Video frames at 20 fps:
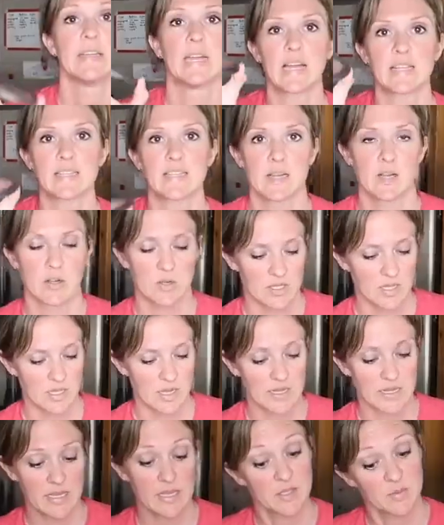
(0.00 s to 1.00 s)
Yes, I know it's a
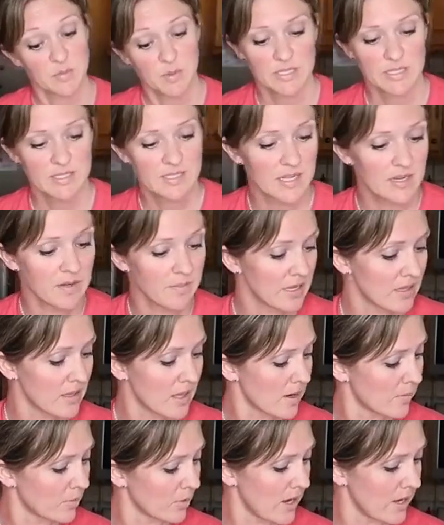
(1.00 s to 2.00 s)
lot of yeast, but it's gonna be a
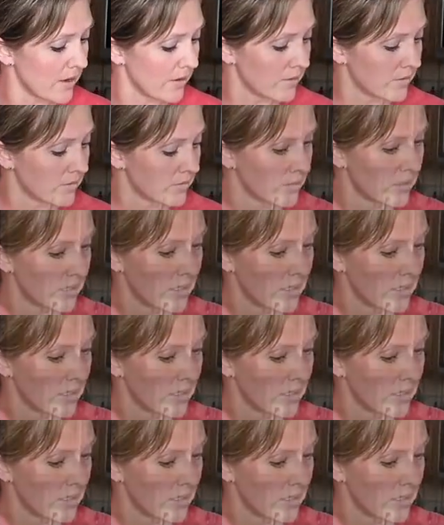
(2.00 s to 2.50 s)
lot of bread.